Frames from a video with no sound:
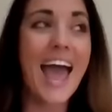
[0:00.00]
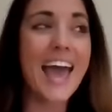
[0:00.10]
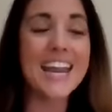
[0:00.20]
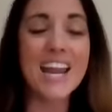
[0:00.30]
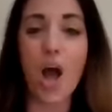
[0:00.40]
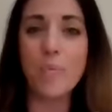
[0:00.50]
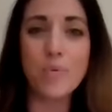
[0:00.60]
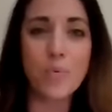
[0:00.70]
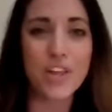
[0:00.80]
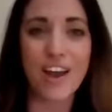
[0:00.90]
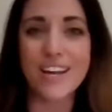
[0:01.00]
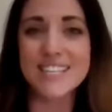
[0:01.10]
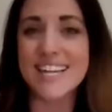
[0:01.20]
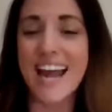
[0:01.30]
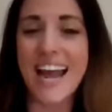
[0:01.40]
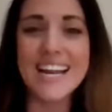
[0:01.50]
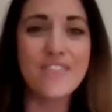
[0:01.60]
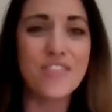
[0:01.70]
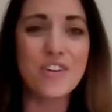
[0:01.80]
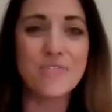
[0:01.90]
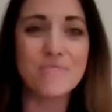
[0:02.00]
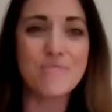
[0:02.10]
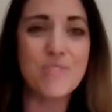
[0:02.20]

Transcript: And I'll be really honest that I never